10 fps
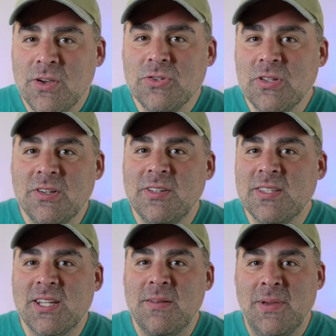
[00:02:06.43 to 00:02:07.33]
a little
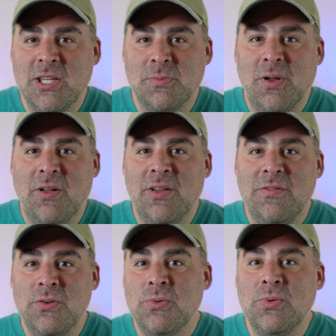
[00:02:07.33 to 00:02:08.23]
inside baseball if
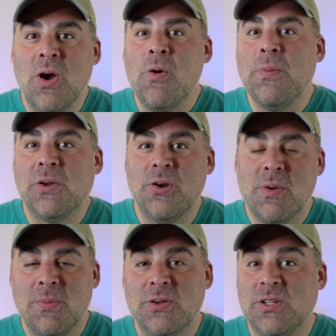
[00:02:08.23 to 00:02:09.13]
you know a procurement
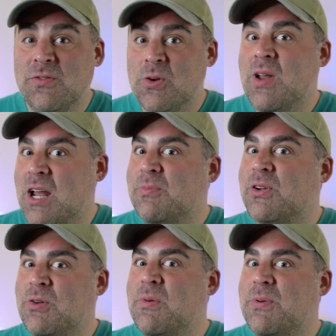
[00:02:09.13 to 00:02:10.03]
person. If you're not a
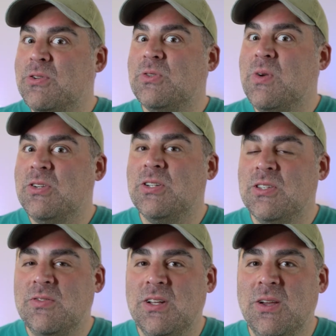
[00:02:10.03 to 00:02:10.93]
procurement person watching this
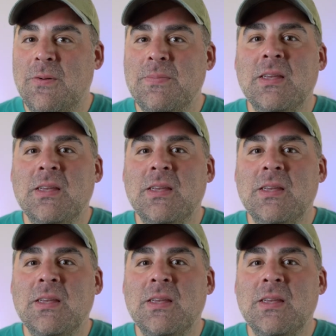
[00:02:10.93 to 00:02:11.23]
video,